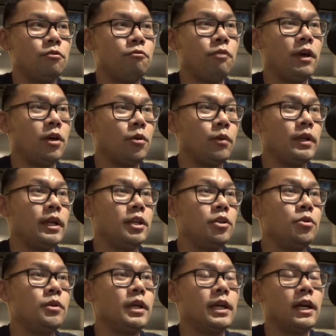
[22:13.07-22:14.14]
fail when they
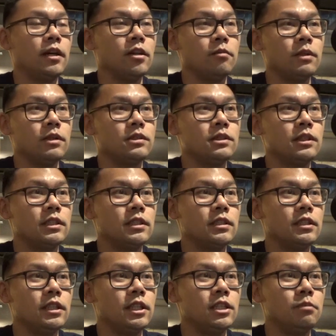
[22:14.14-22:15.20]
do get out of the military,
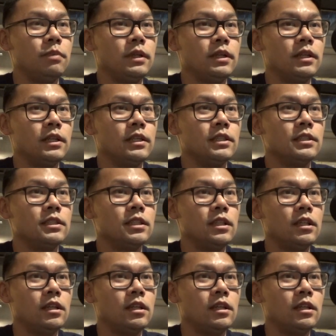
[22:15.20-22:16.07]
is because